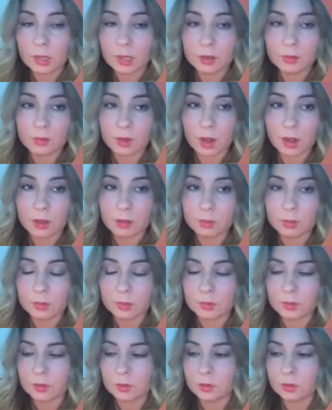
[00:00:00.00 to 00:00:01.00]
like
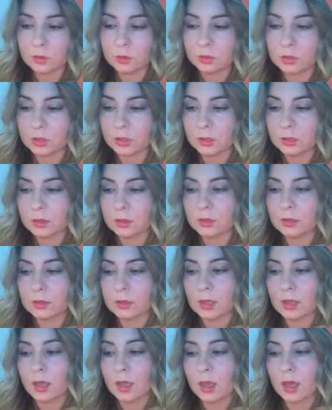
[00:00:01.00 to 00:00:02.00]
viable
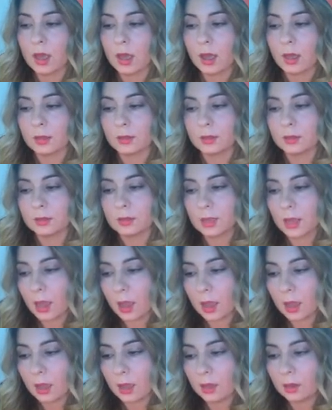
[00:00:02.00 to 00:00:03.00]
solutions at the
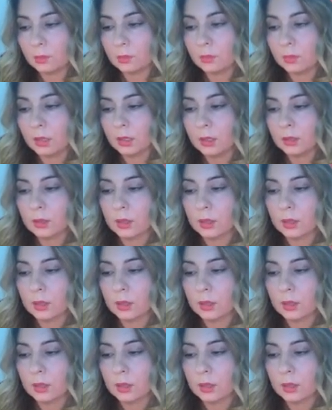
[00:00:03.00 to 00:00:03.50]
time,